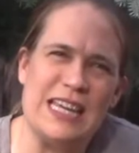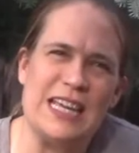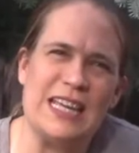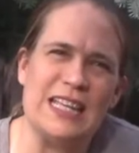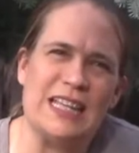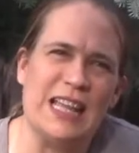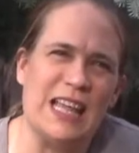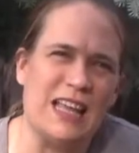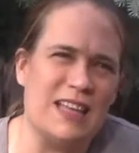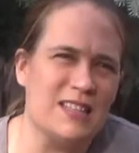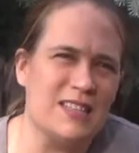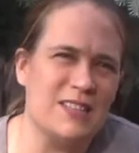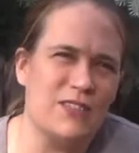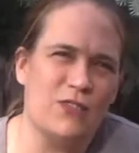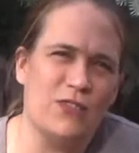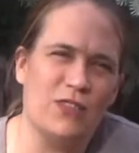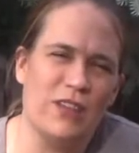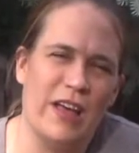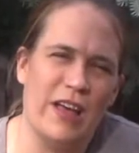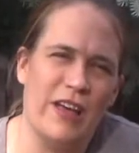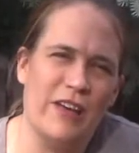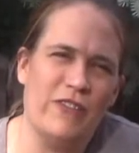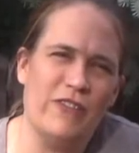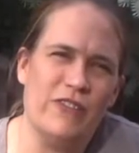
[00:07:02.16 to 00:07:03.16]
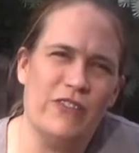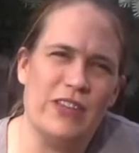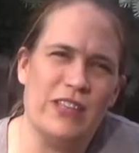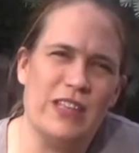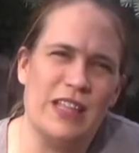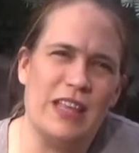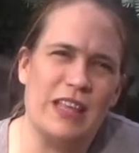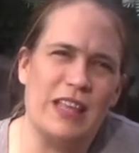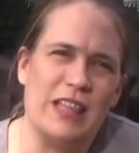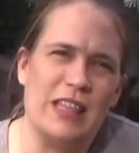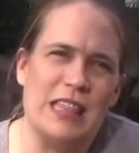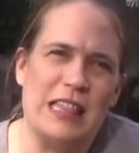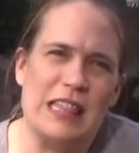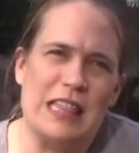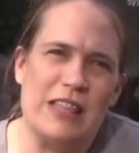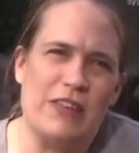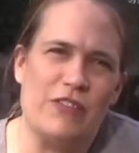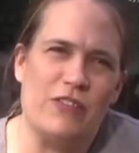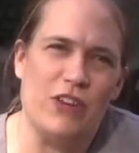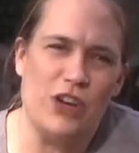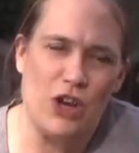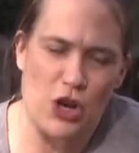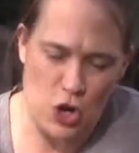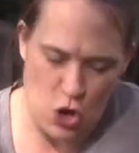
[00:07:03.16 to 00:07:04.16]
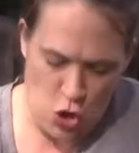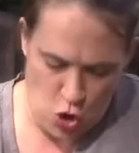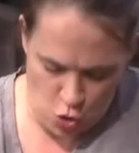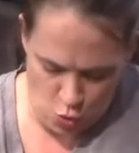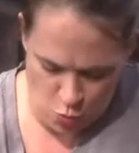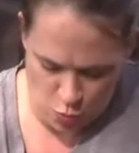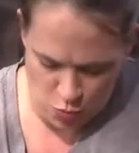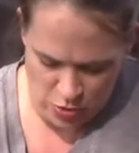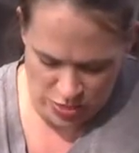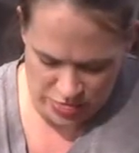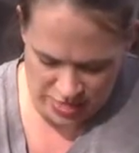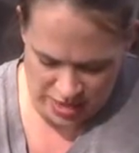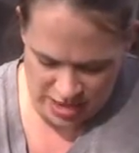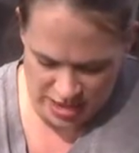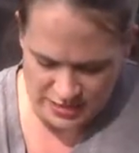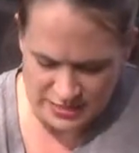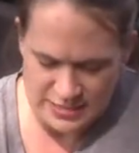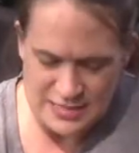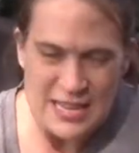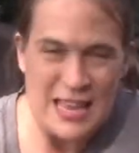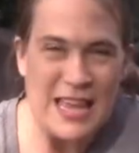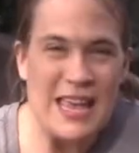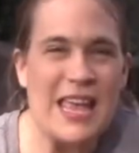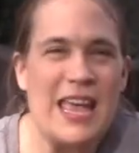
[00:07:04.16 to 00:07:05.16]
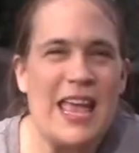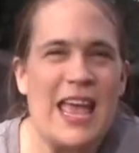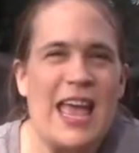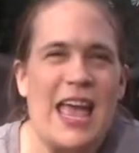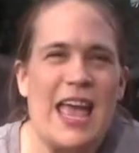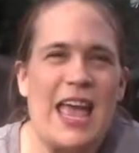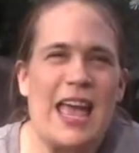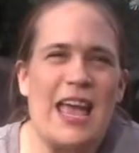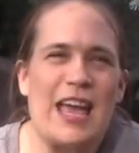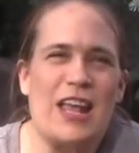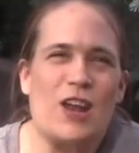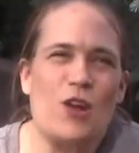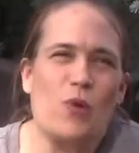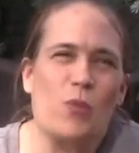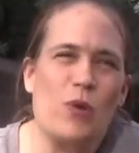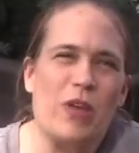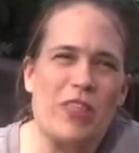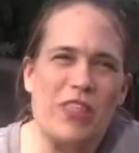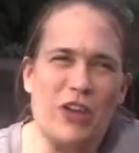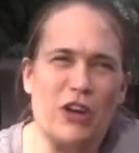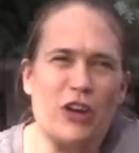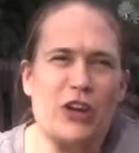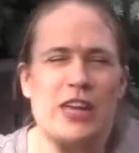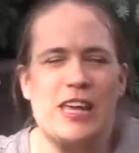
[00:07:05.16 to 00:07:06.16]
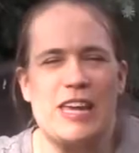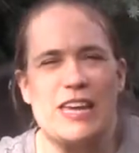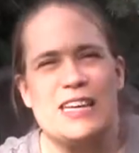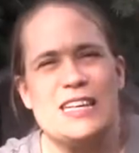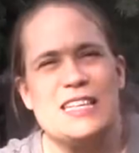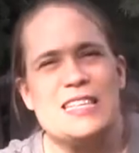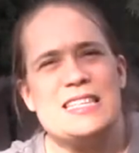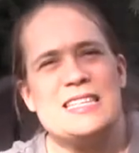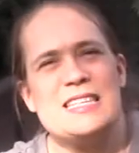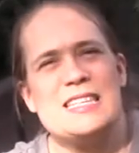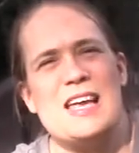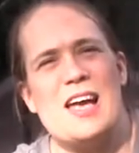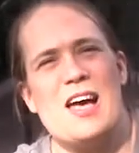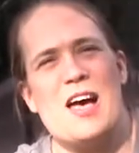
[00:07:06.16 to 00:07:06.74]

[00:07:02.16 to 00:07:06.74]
and lots of love, and they live in our home with us and are with our kids.